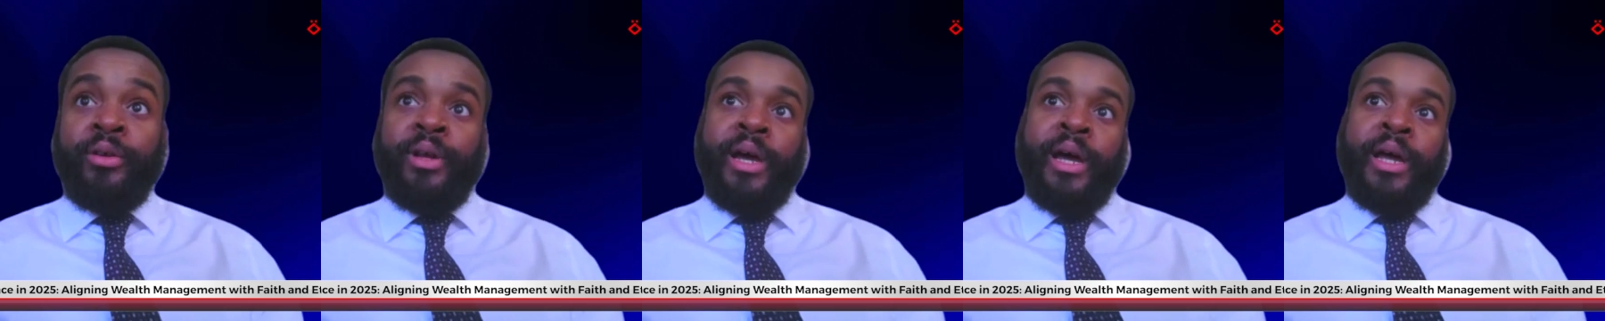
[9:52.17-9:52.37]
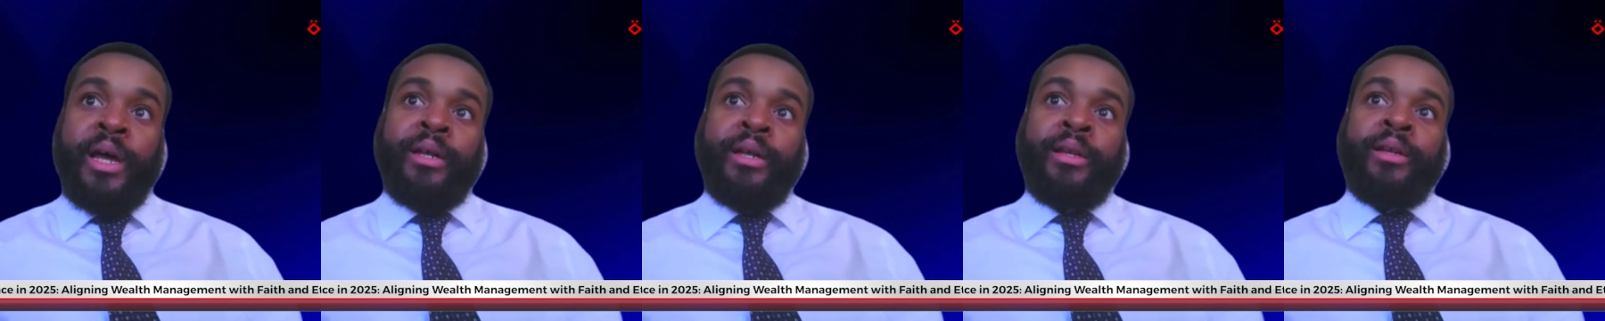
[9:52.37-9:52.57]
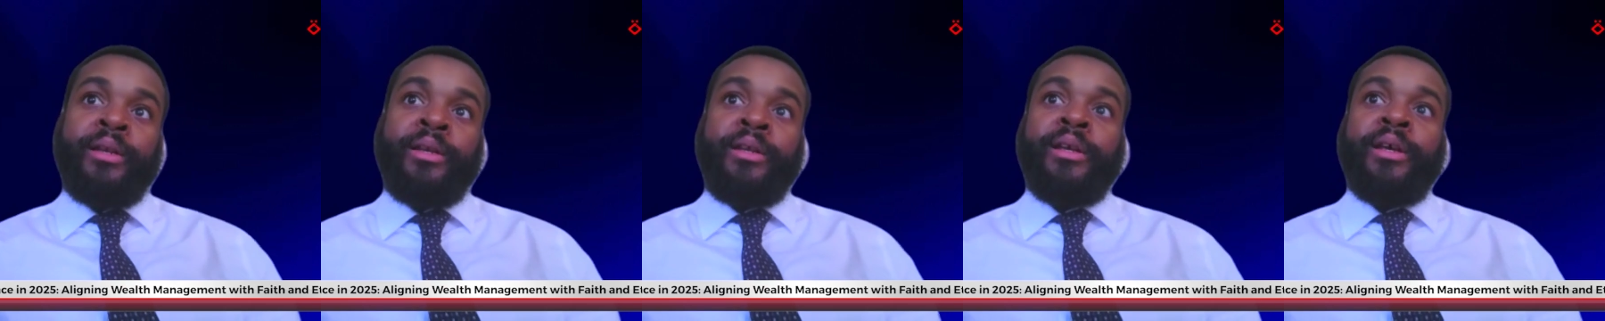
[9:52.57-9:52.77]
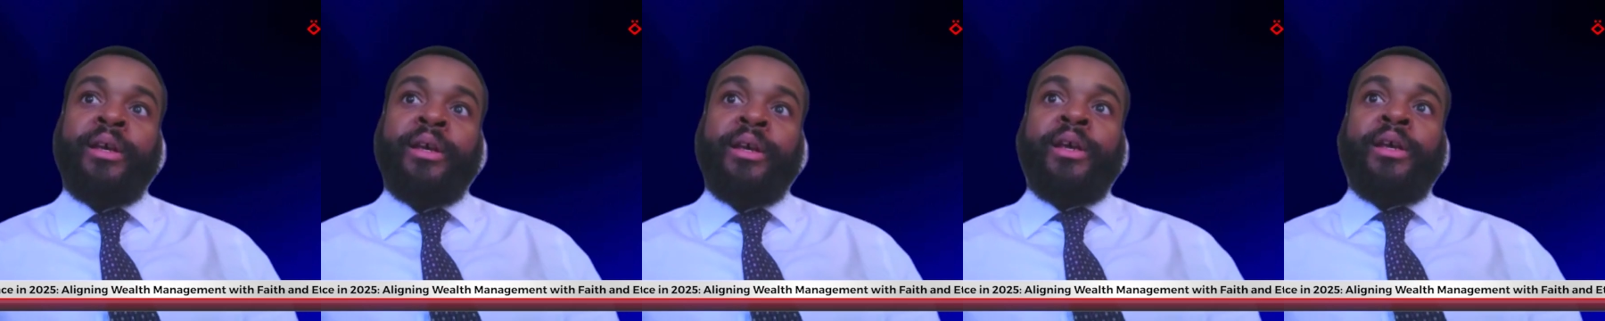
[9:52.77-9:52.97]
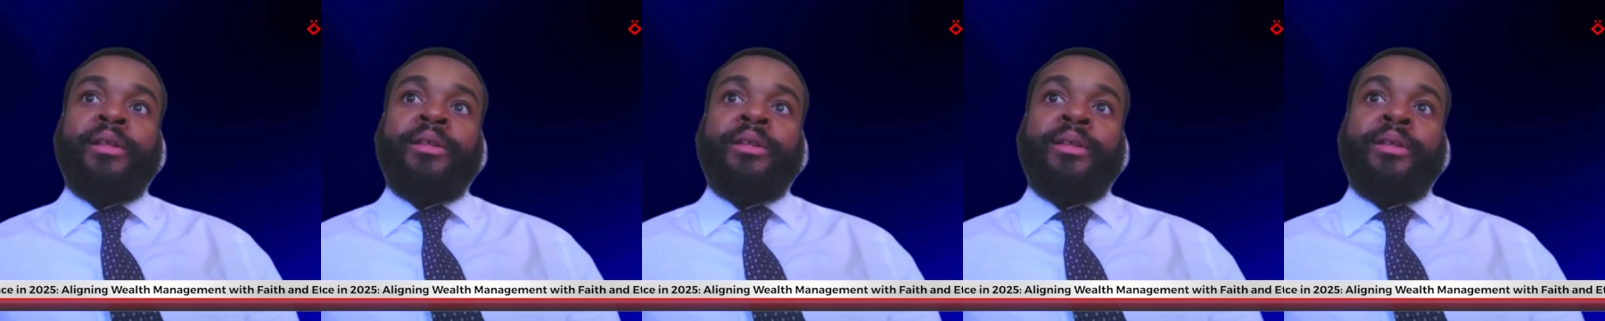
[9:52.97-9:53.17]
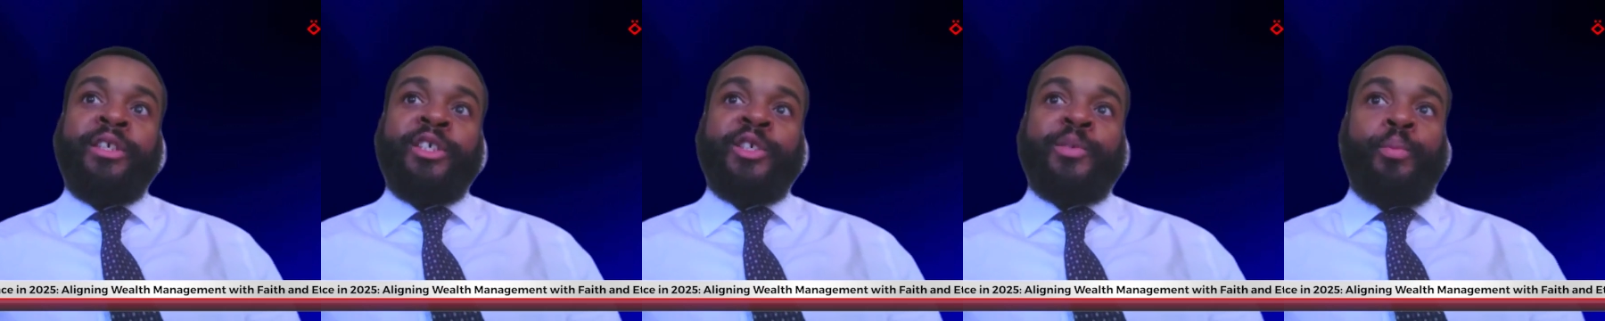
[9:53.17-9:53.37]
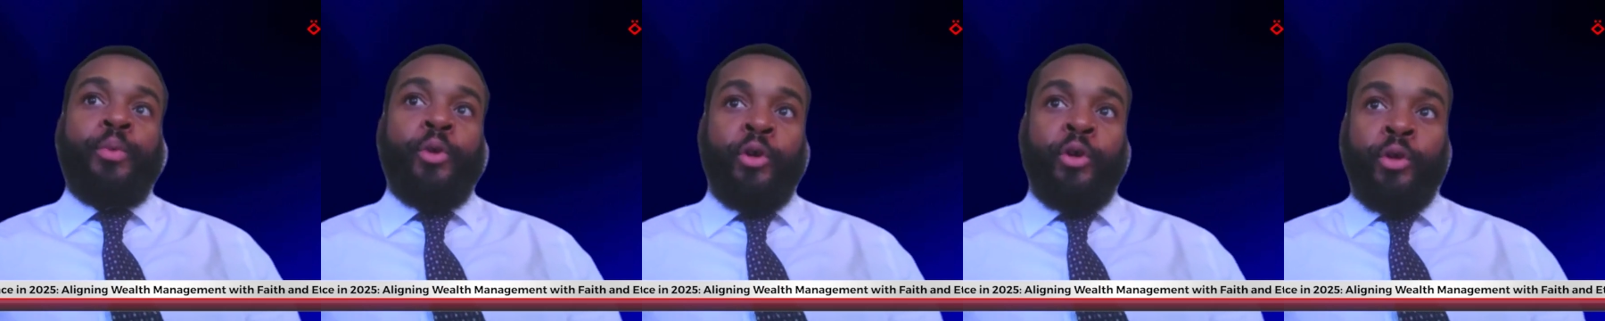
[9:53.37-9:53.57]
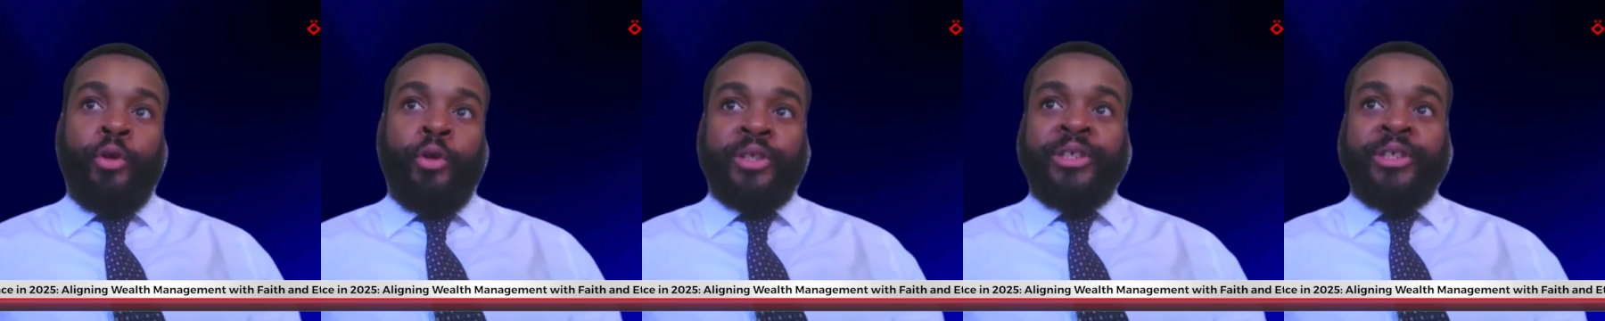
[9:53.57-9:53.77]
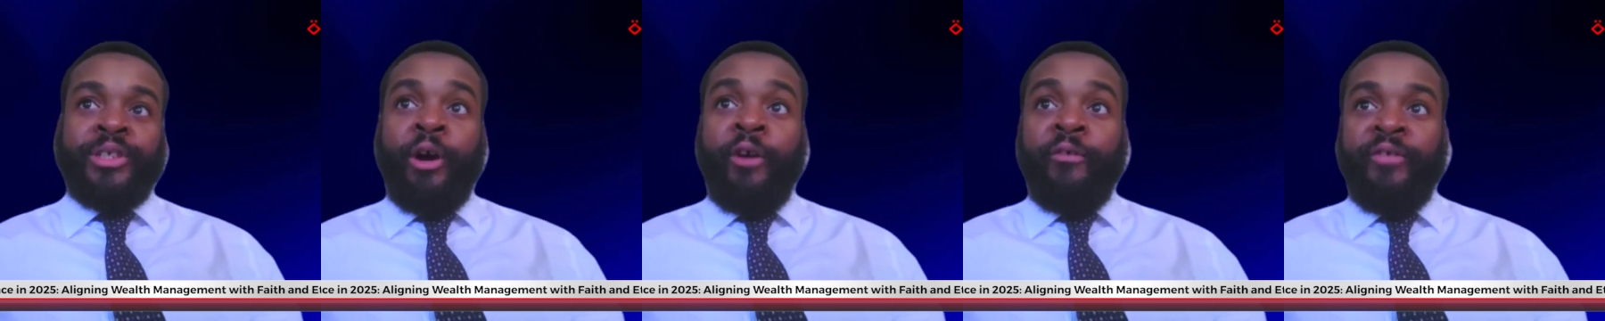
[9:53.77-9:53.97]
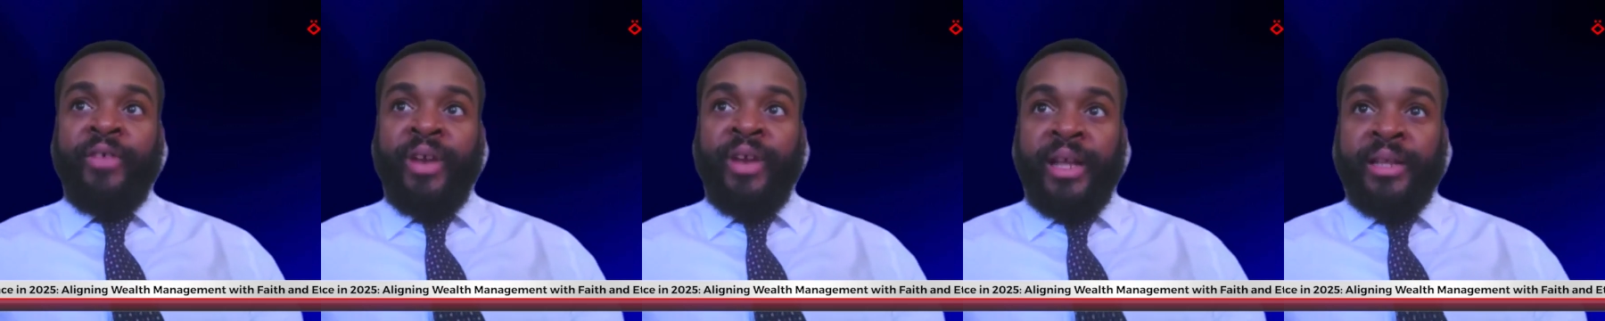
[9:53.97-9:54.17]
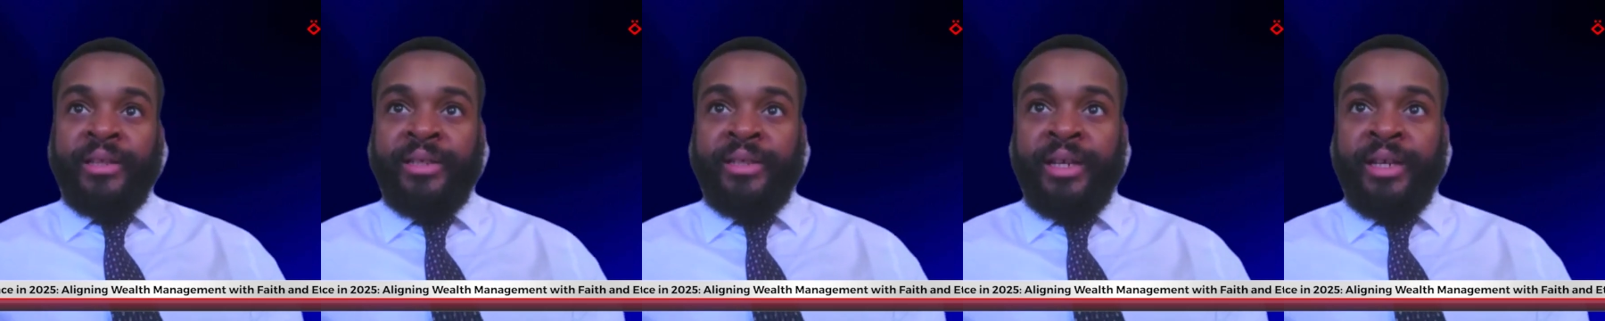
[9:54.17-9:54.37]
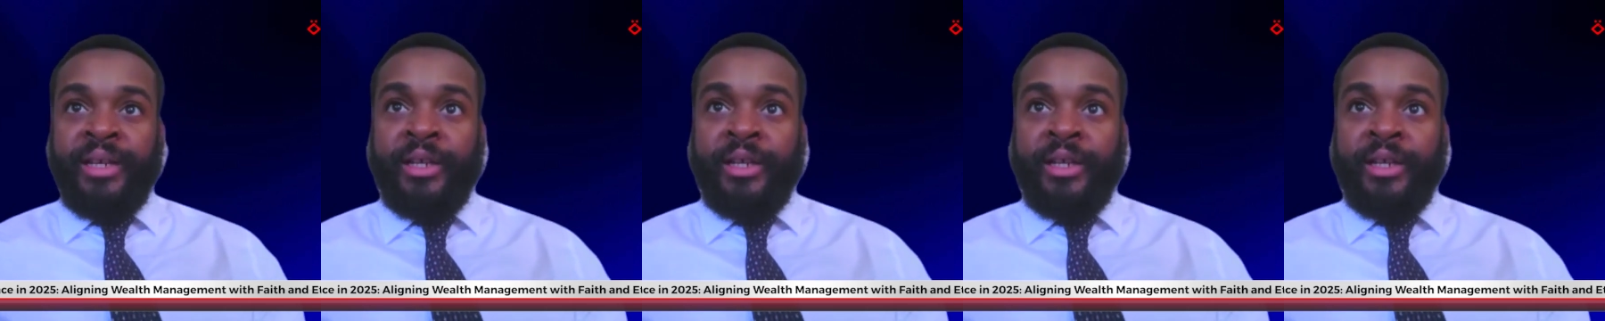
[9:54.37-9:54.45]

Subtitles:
and these products are often entered